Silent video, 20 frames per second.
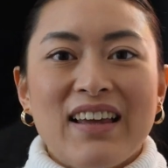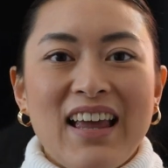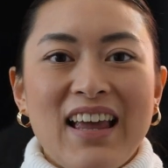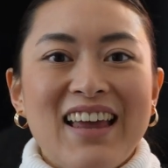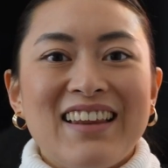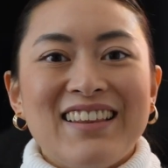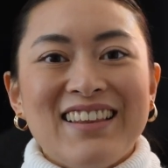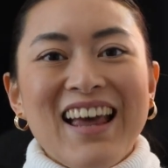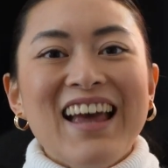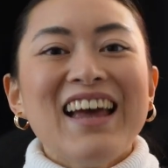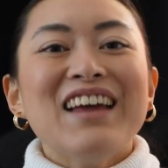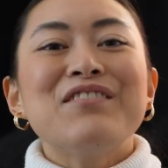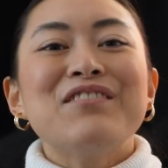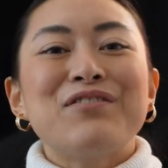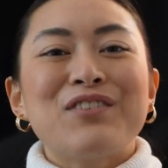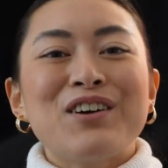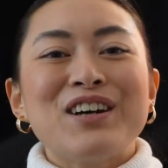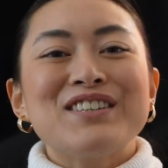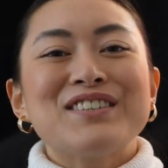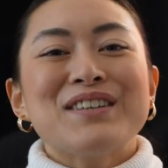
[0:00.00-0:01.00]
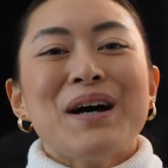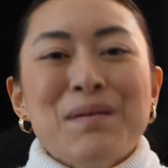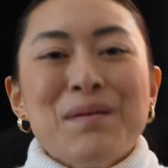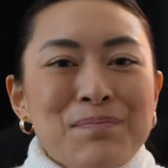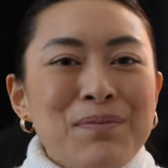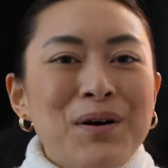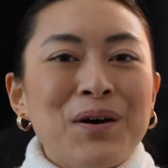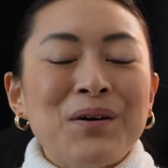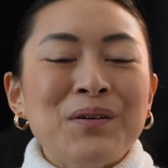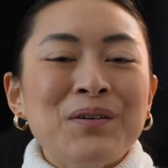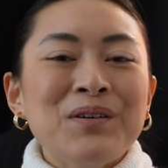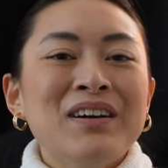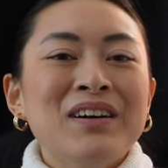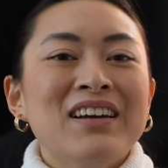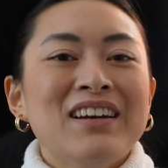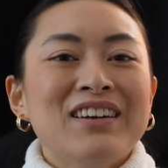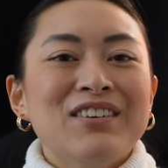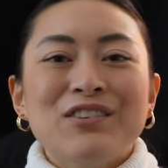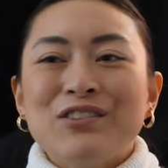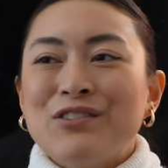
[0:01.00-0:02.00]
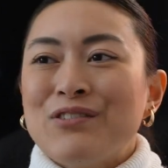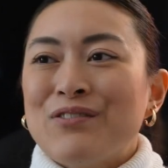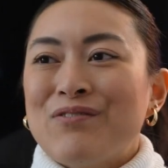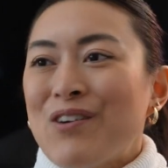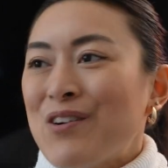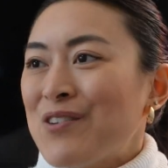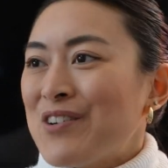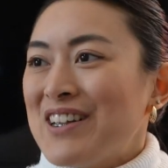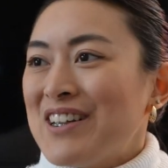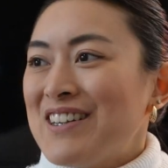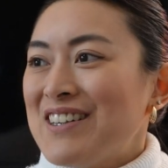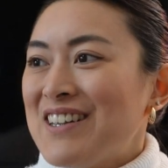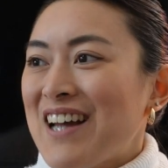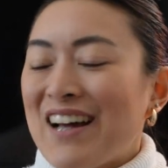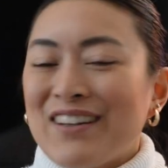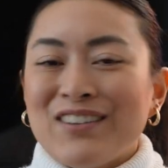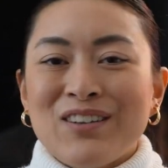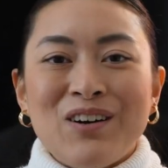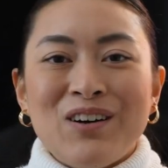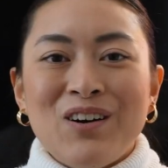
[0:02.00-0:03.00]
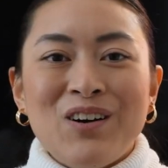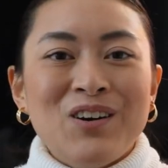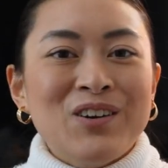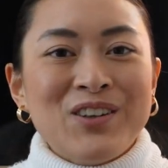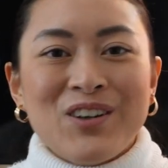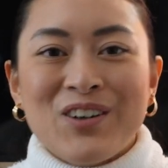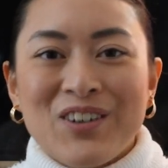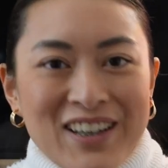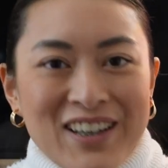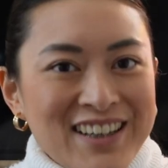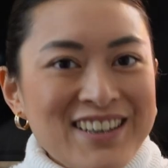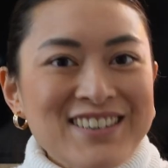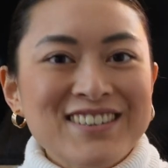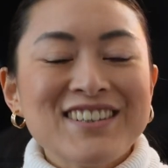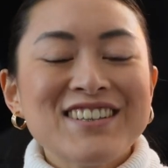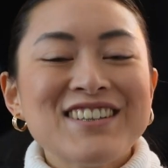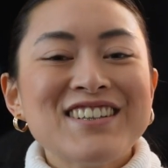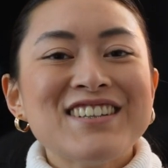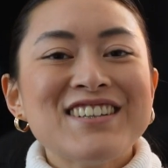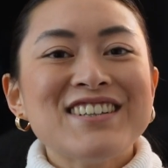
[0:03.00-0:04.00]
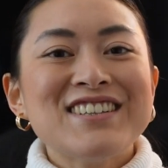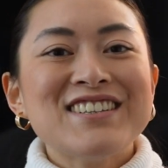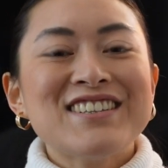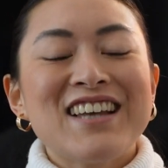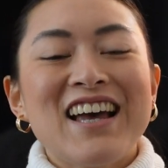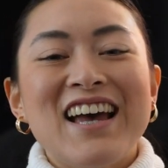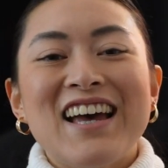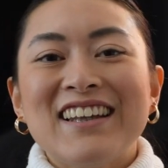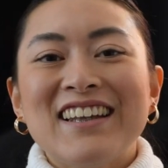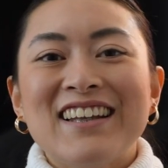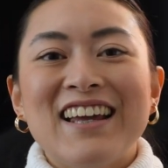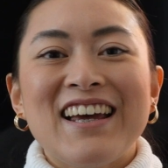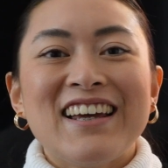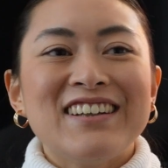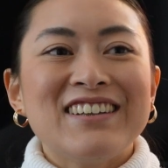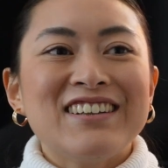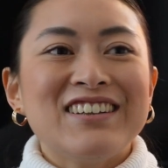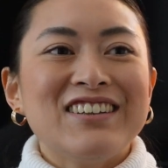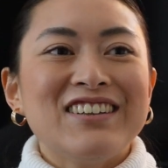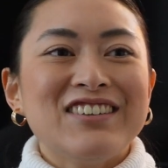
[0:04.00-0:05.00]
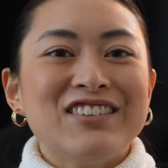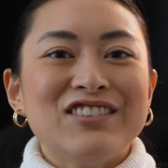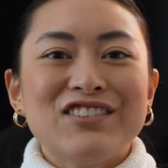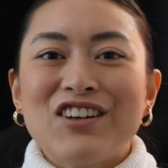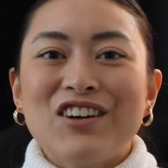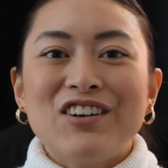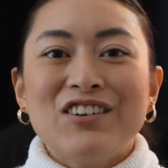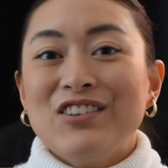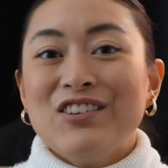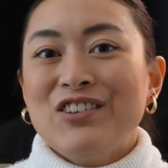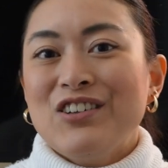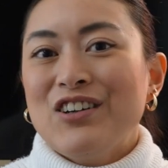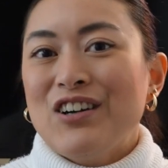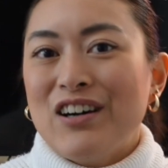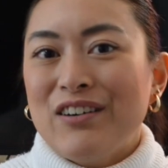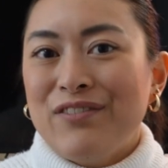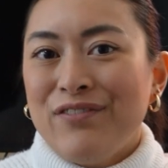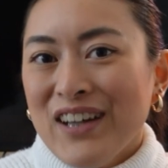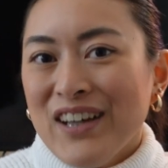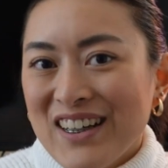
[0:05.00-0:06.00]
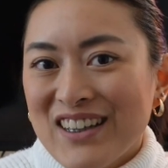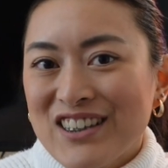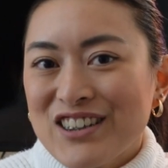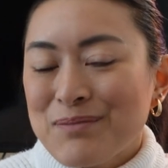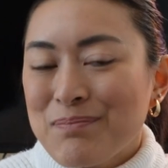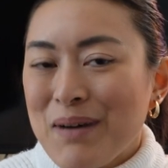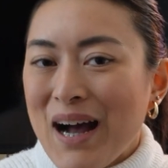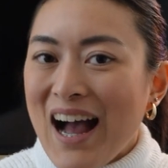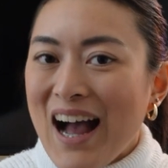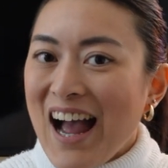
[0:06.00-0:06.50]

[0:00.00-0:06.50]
And then, for example, you've already done all your kisses and then you thought you're finished, but